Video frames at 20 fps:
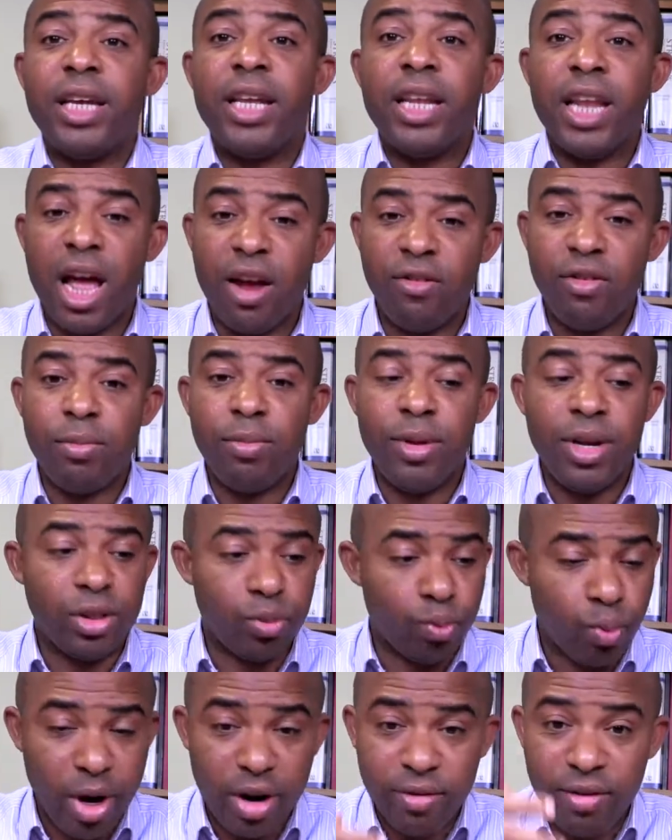In every place,
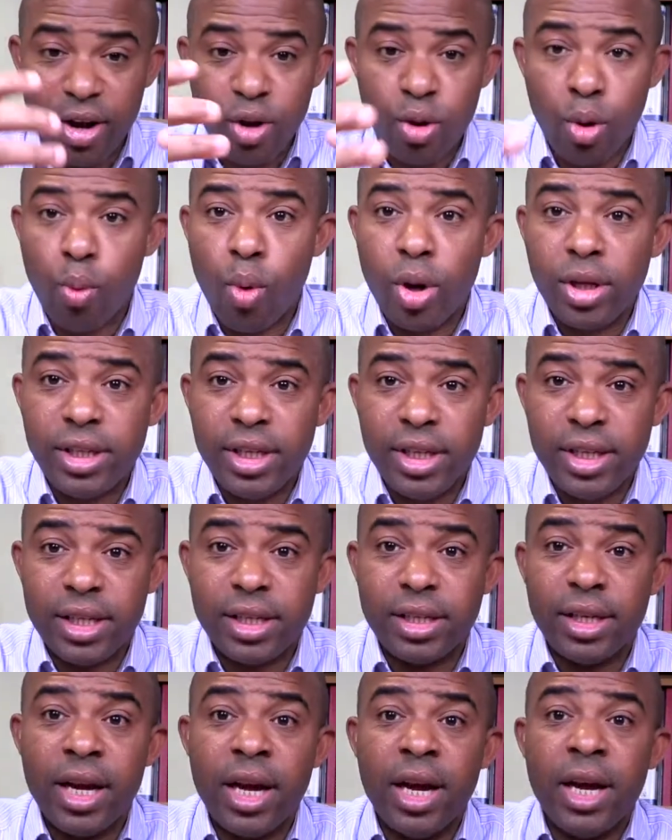wherever you're watching
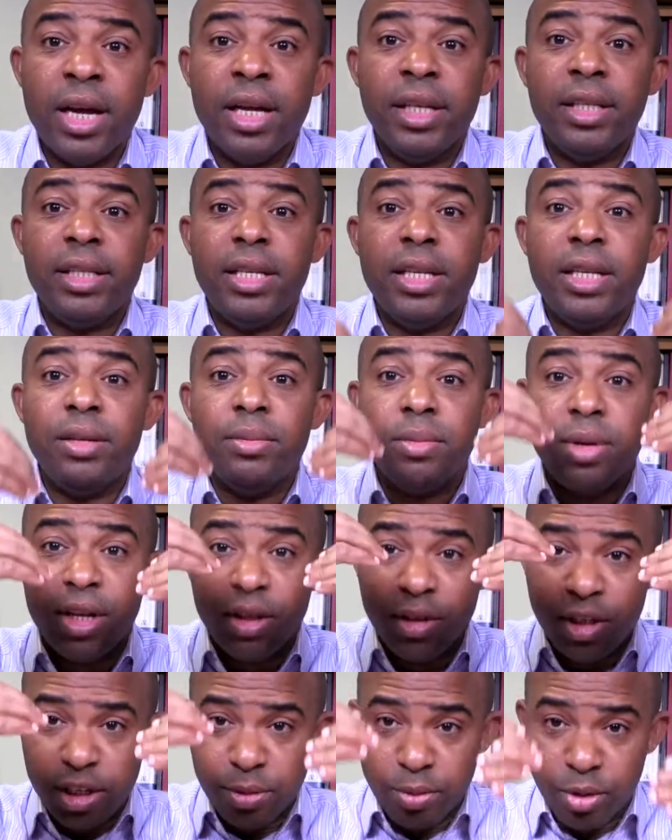this,
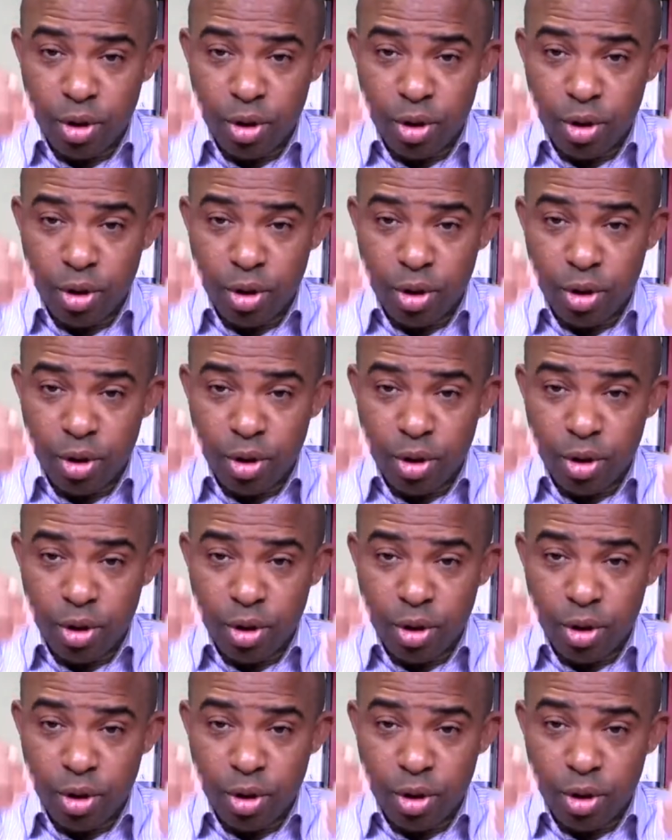it is